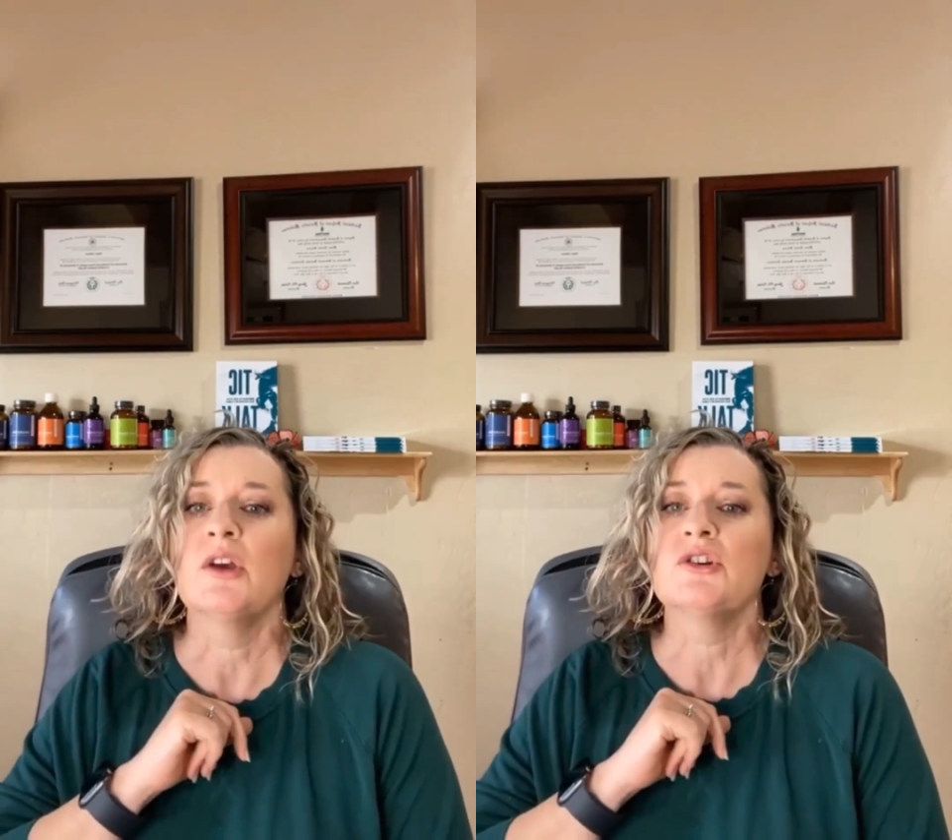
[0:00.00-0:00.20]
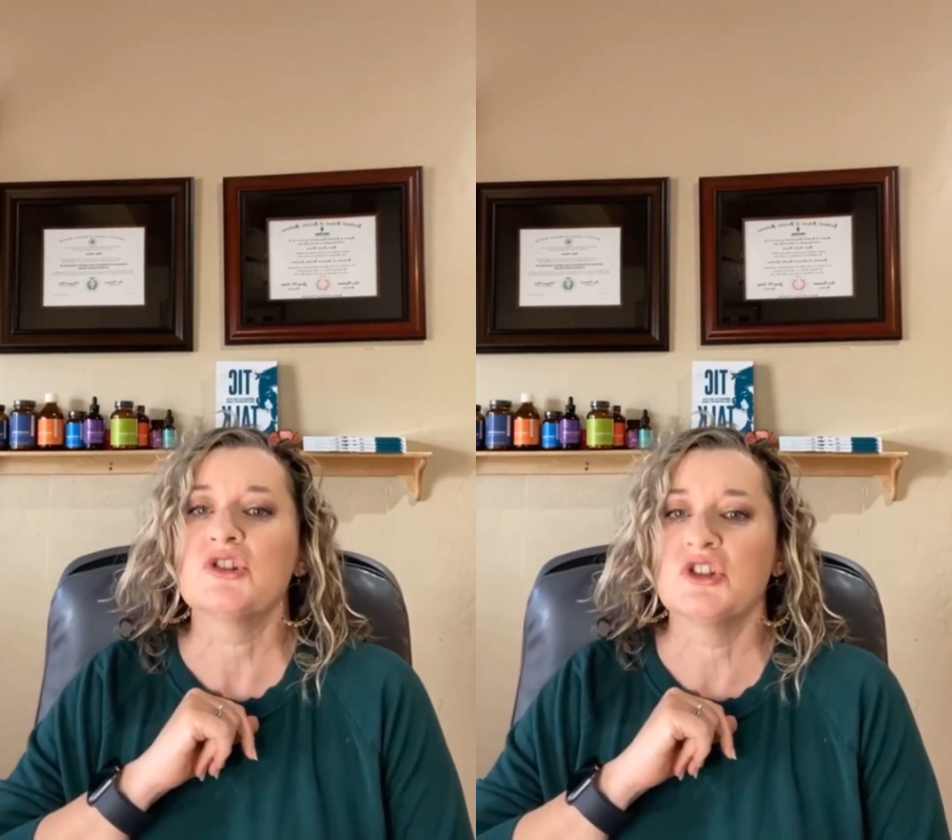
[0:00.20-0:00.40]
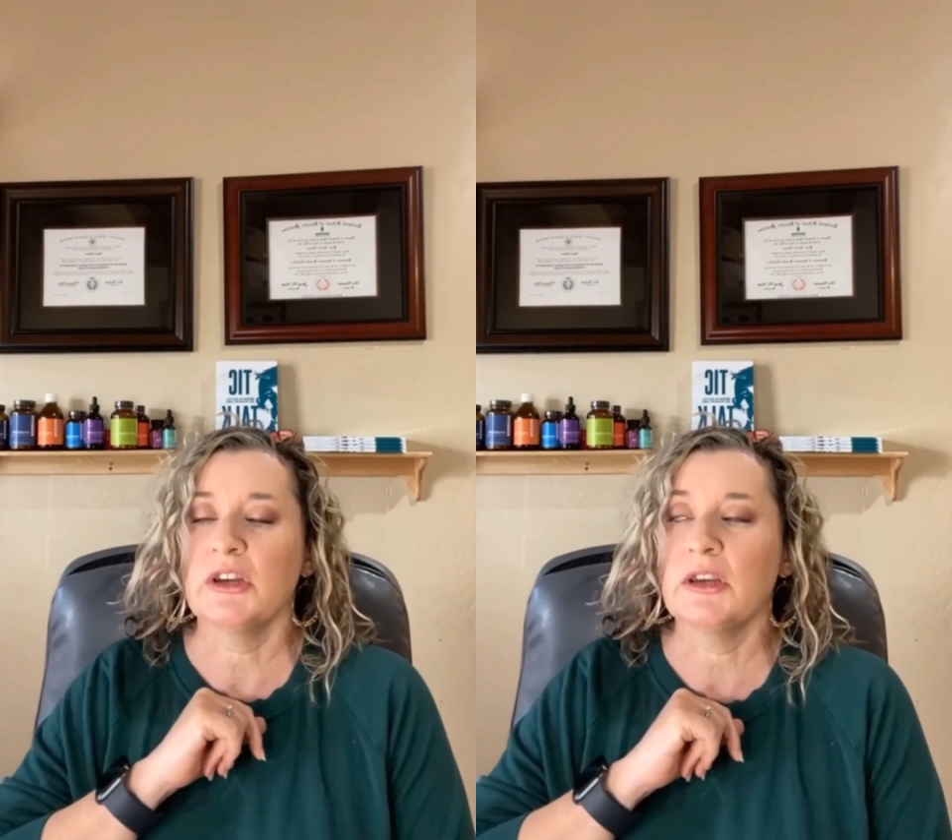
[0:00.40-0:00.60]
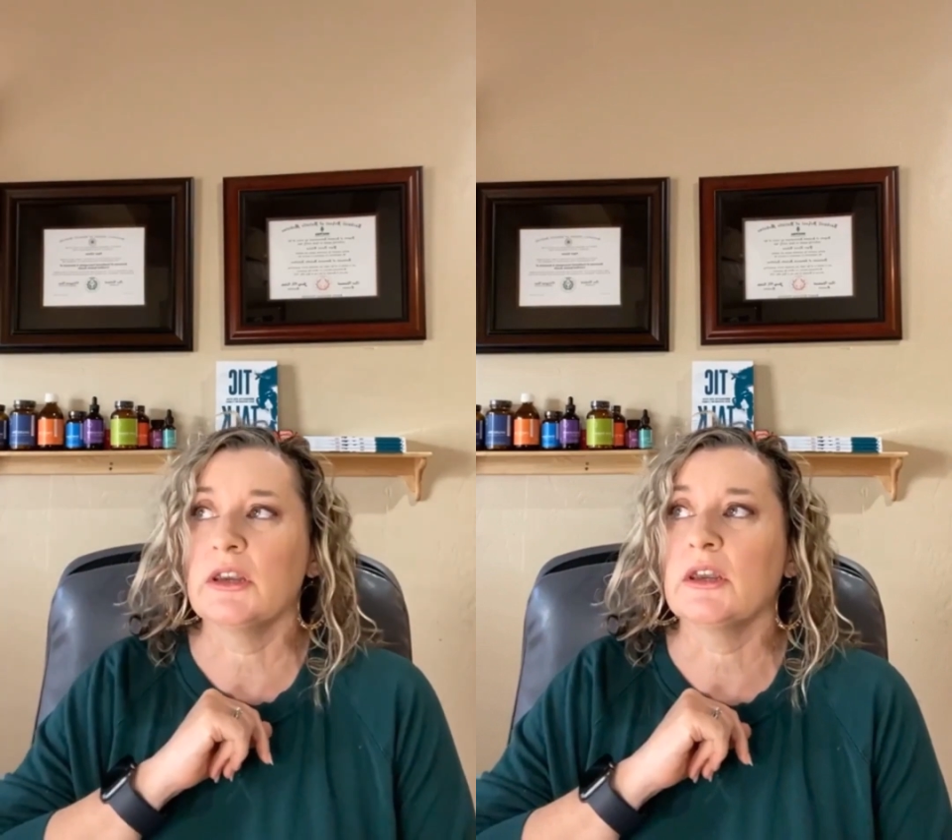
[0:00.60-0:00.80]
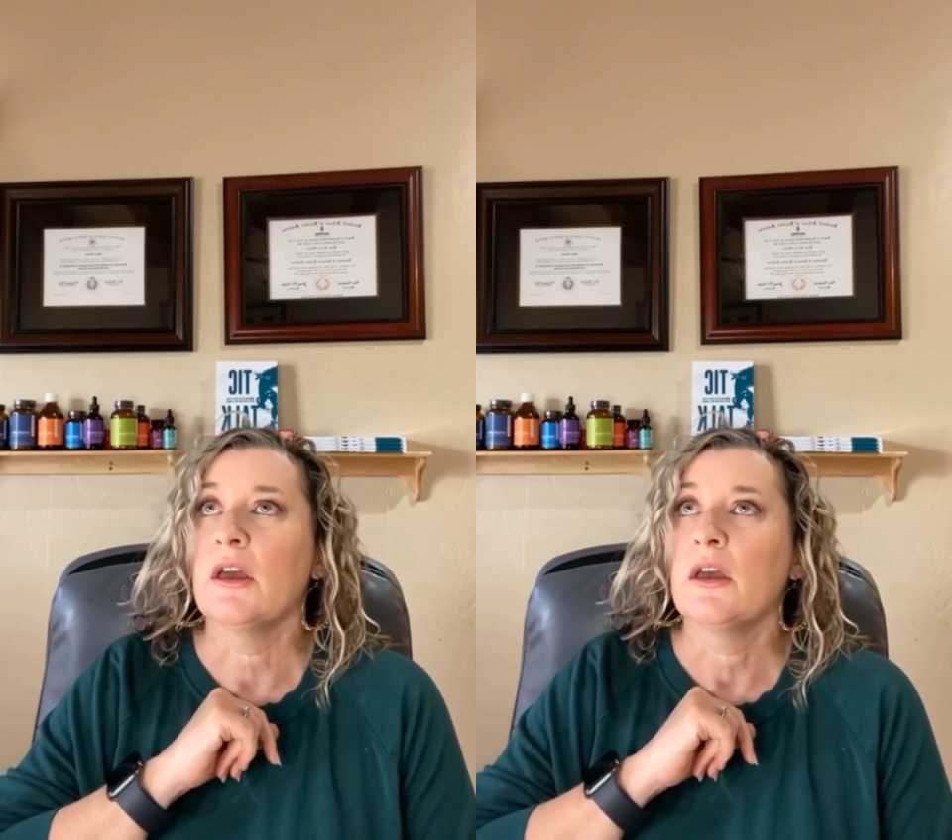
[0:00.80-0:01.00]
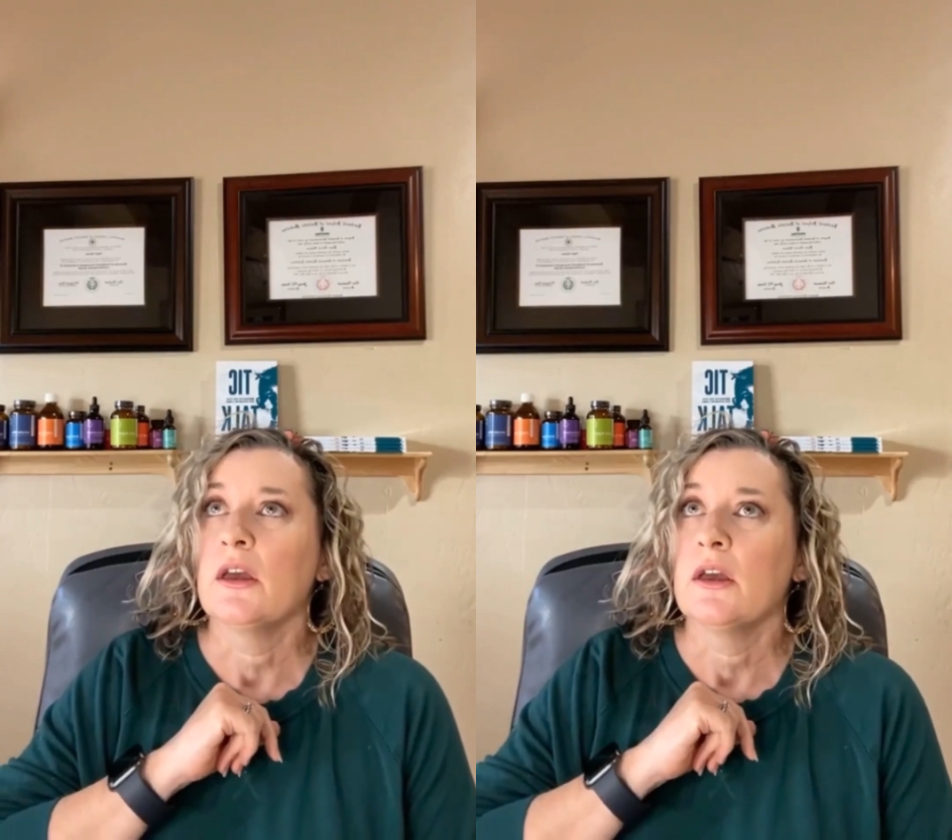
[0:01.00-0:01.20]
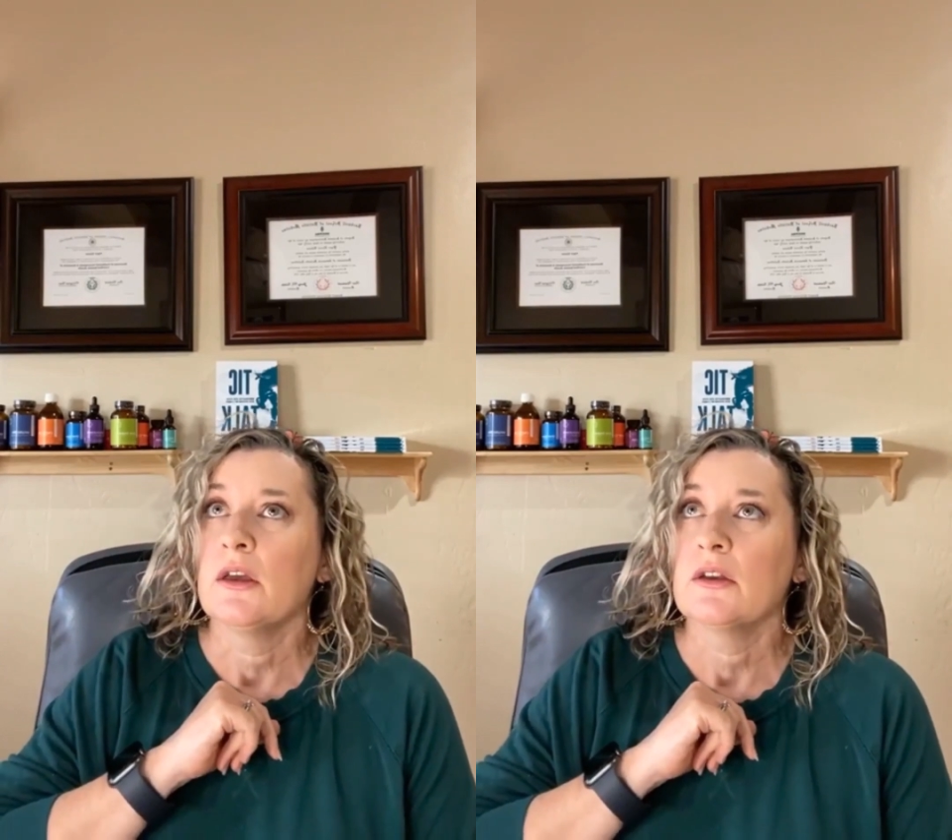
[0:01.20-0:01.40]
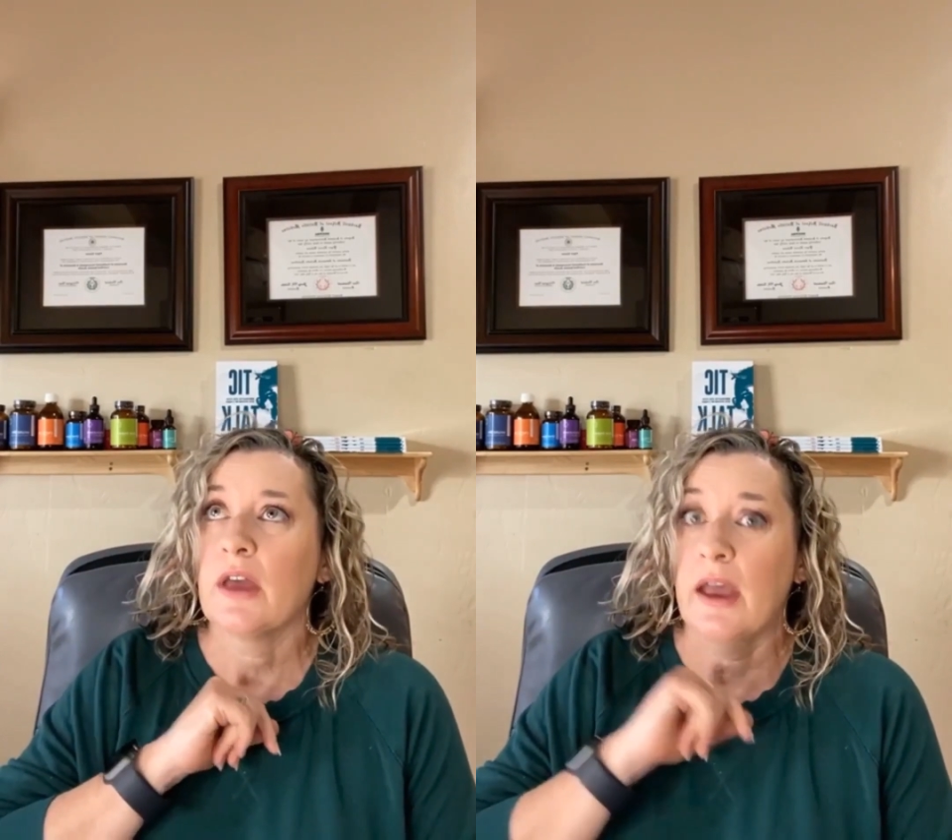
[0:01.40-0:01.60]
She
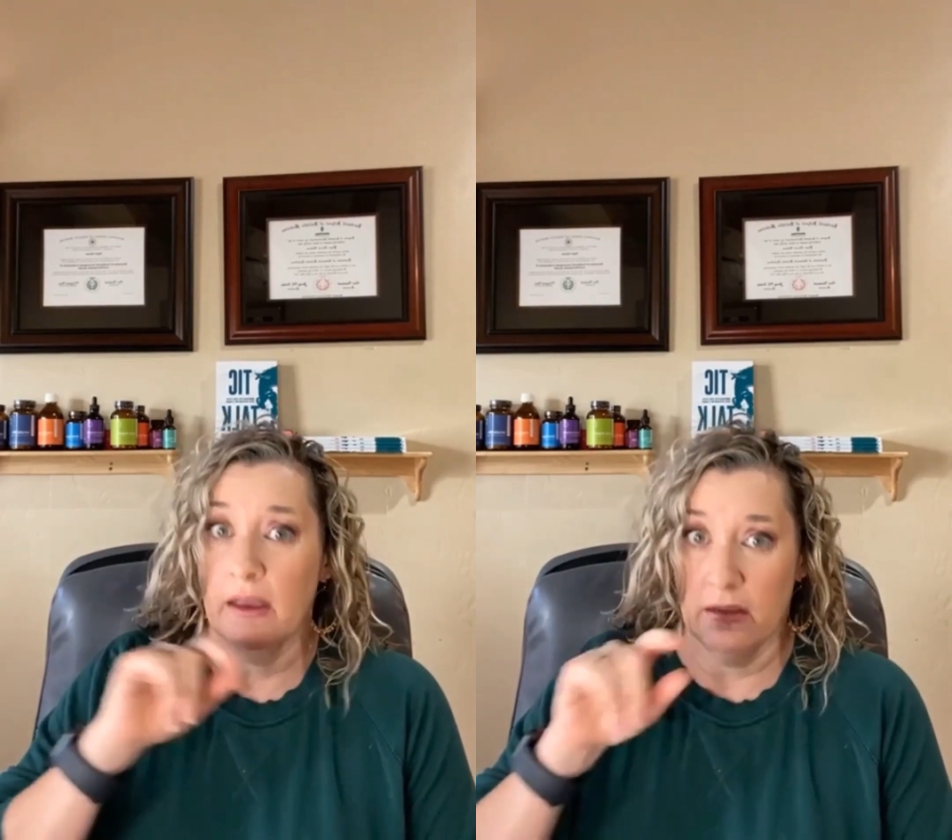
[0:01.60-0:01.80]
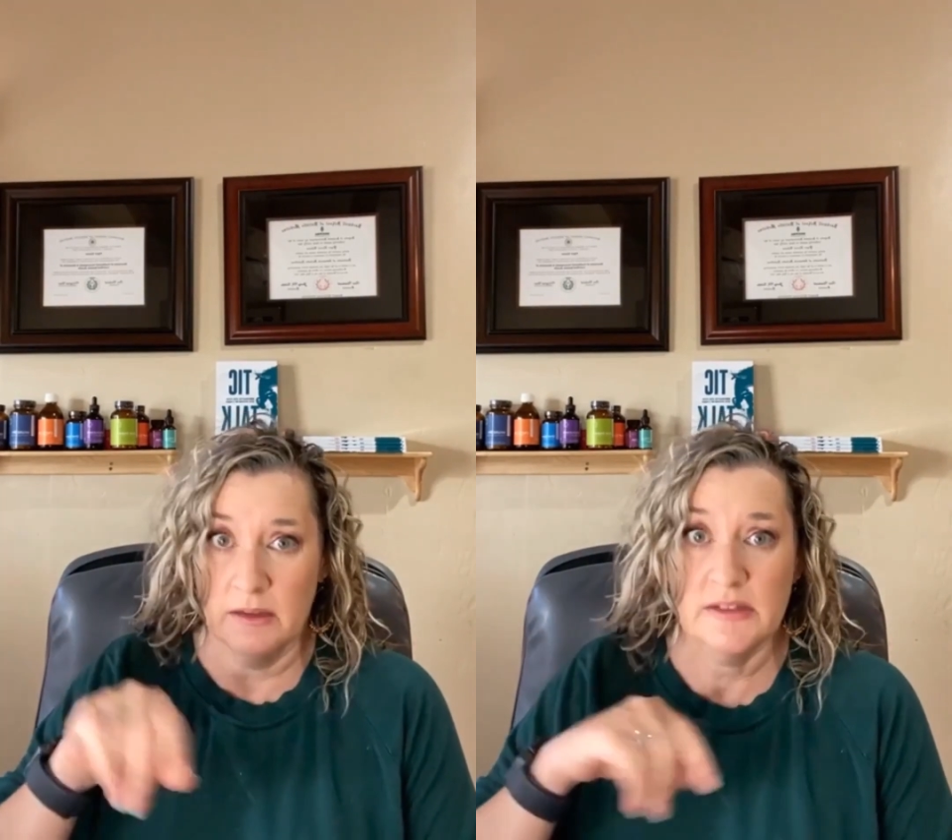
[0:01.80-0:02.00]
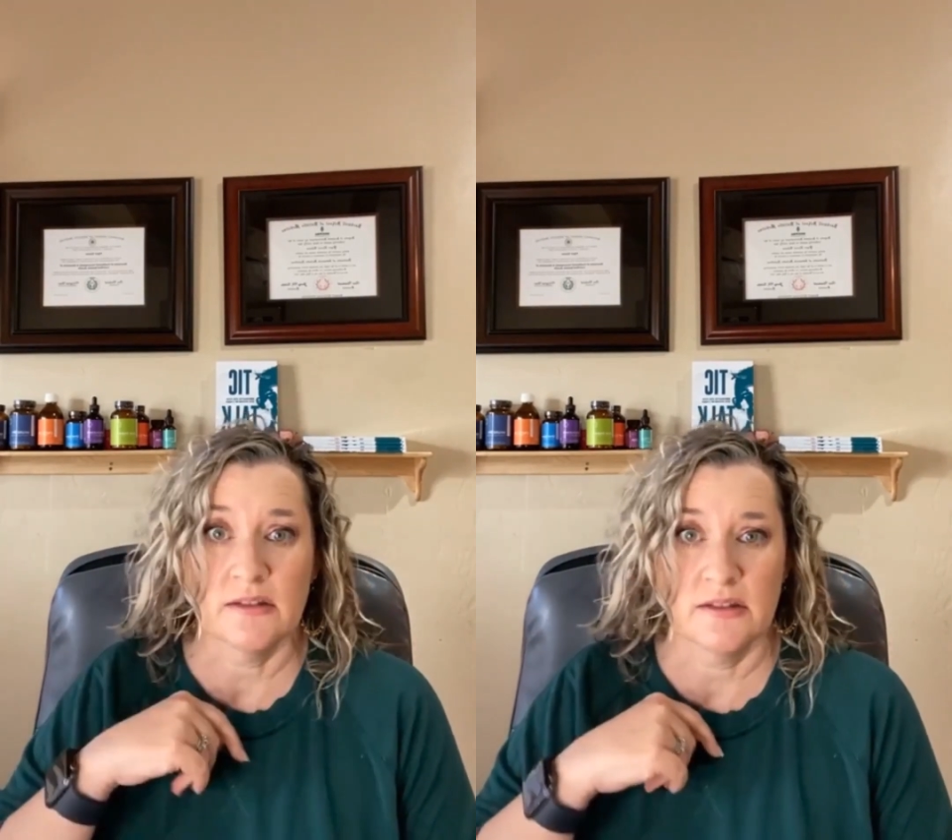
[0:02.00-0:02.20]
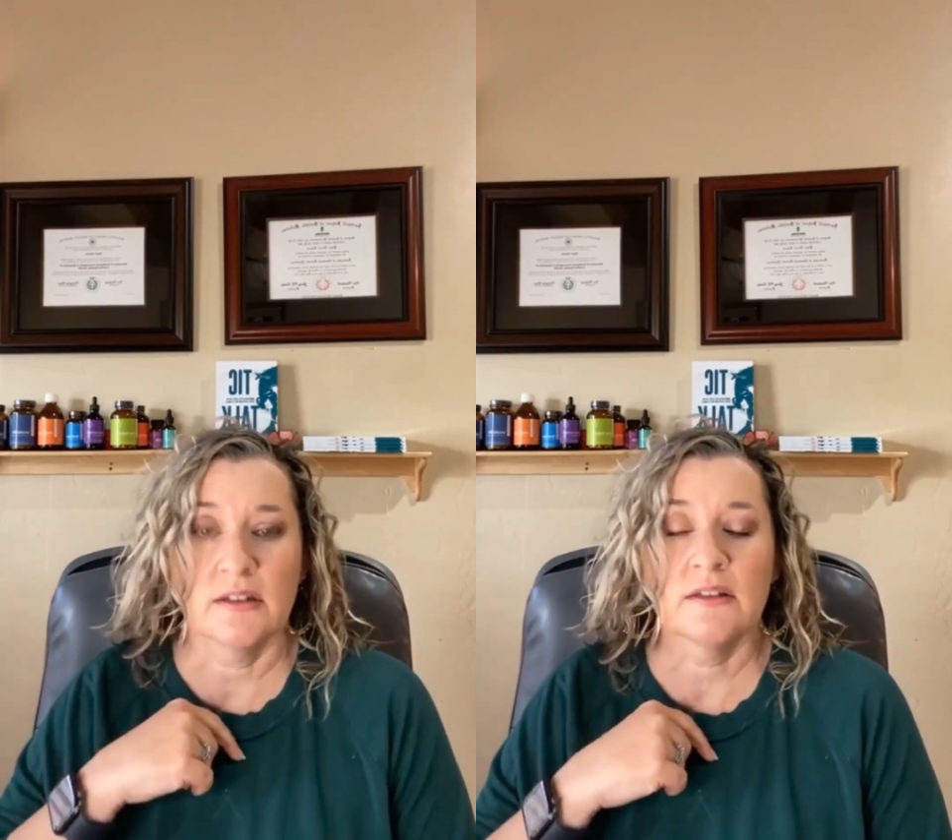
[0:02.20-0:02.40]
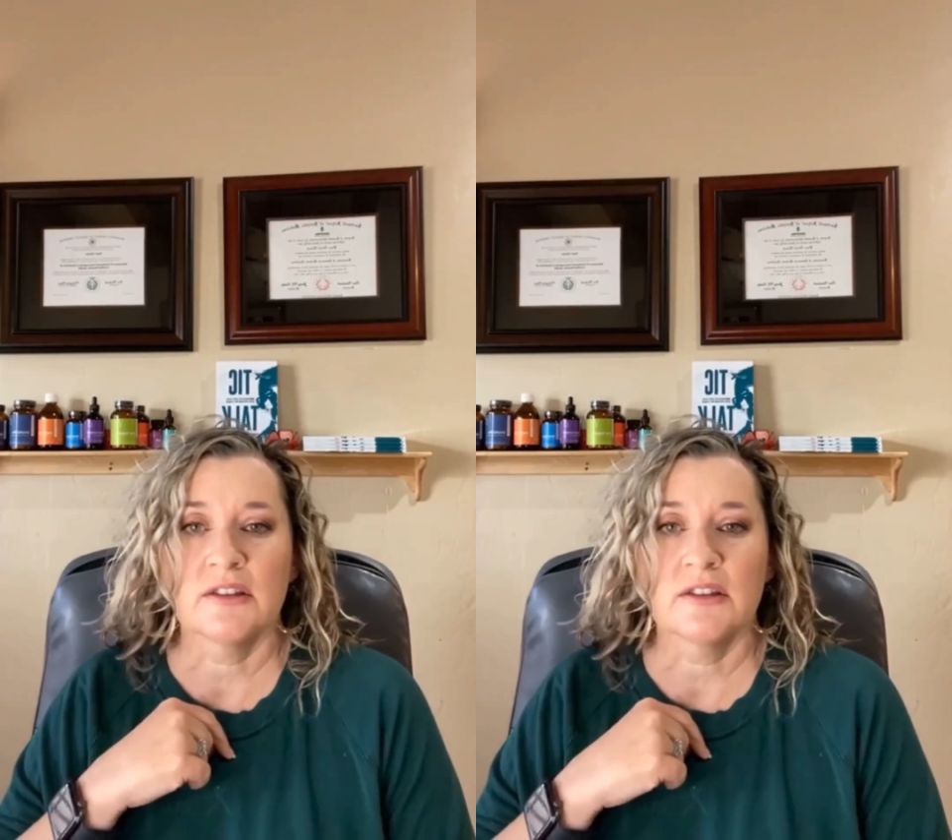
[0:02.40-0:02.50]
insisted